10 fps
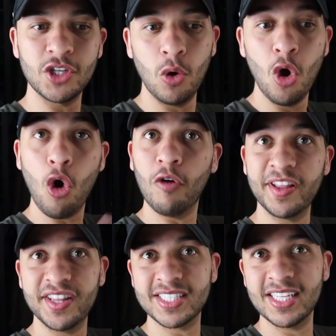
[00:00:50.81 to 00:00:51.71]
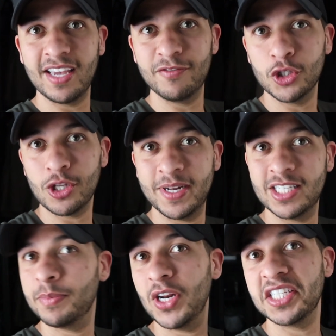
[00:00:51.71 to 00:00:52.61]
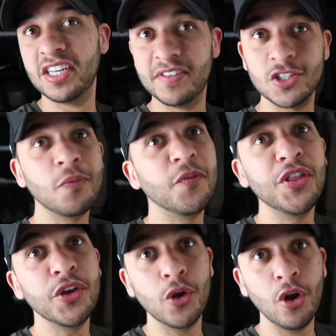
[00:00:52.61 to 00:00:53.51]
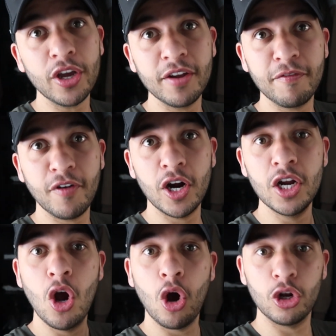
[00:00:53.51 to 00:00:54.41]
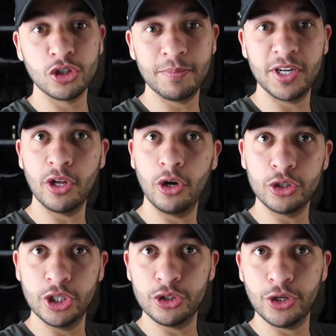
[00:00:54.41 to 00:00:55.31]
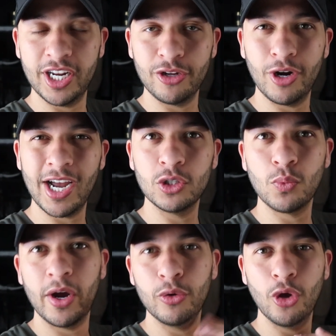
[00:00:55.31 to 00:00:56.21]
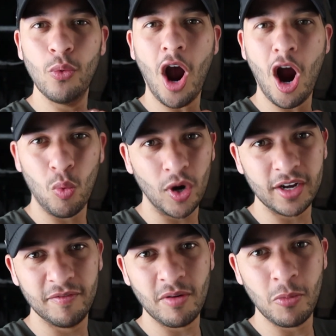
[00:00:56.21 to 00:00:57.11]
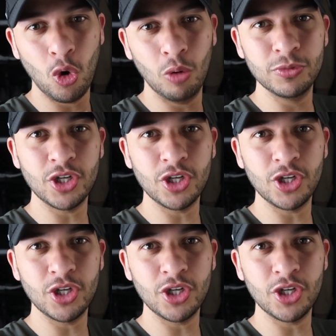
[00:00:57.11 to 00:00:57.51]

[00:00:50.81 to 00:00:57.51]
so hopefully this can give you some inspiration if it's something that you're looking for or something that you're looking at doing in your house while you are working from home.